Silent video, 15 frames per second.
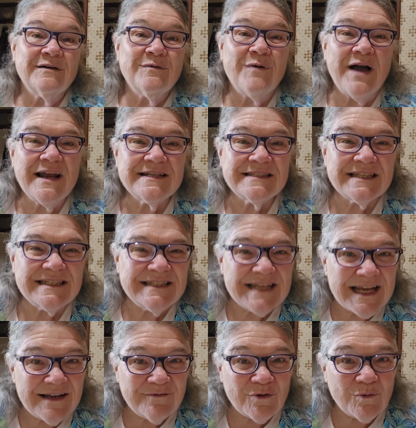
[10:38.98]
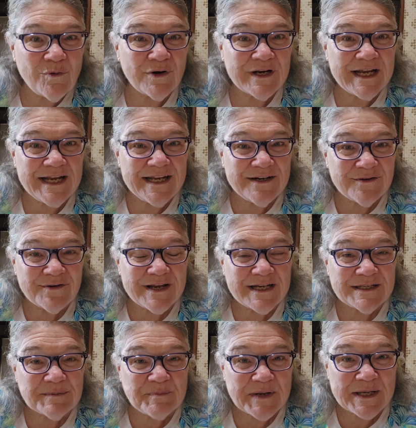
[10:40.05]
Why does the devil want to enter
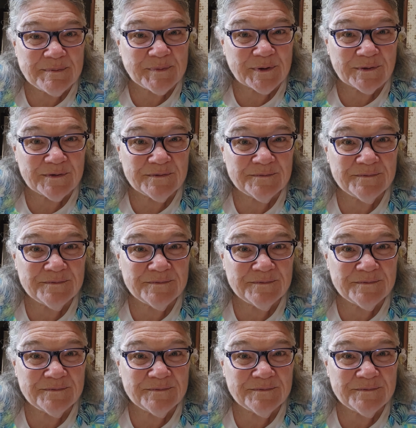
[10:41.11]
into people?